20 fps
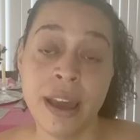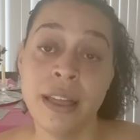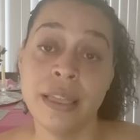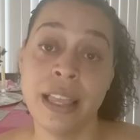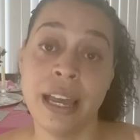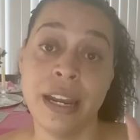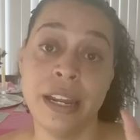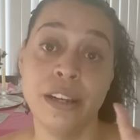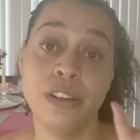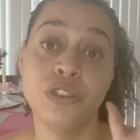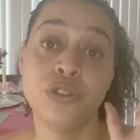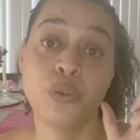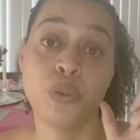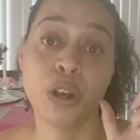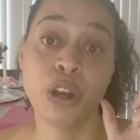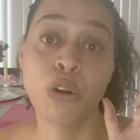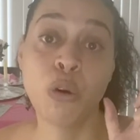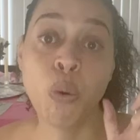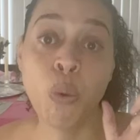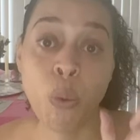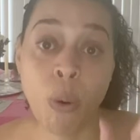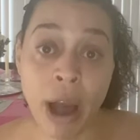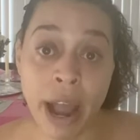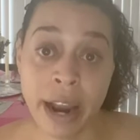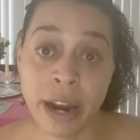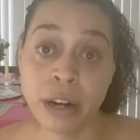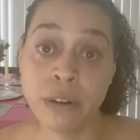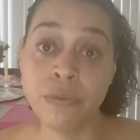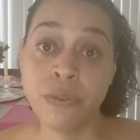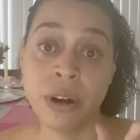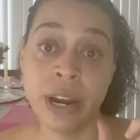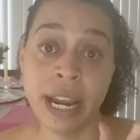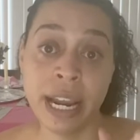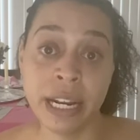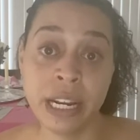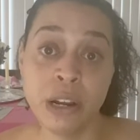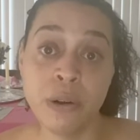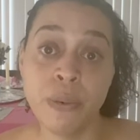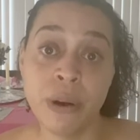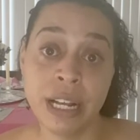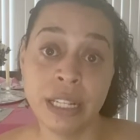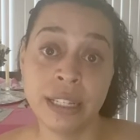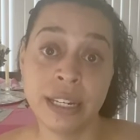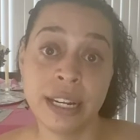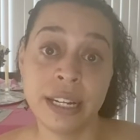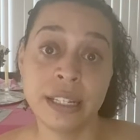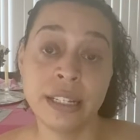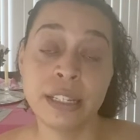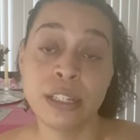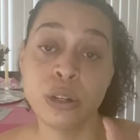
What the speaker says: that it is required for any resident